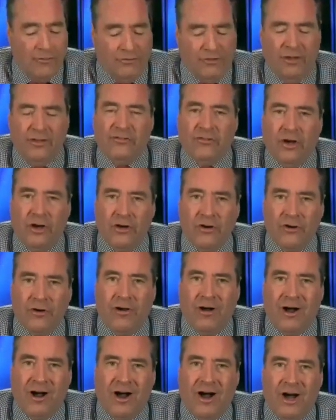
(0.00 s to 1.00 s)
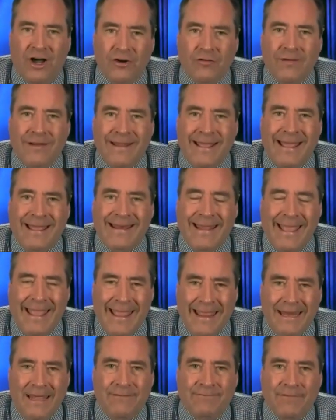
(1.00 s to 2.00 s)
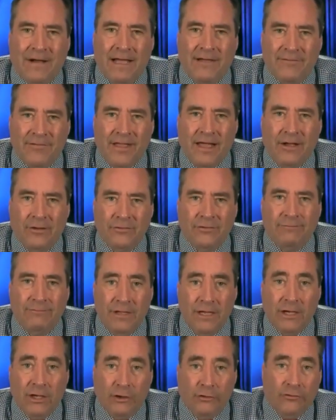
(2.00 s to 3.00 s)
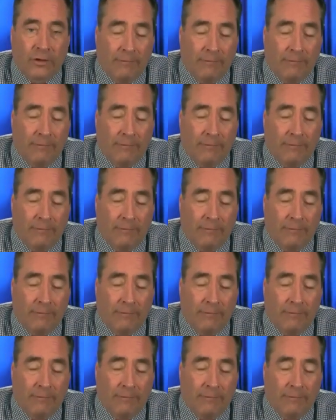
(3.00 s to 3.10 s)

just under 185,000 vehicles.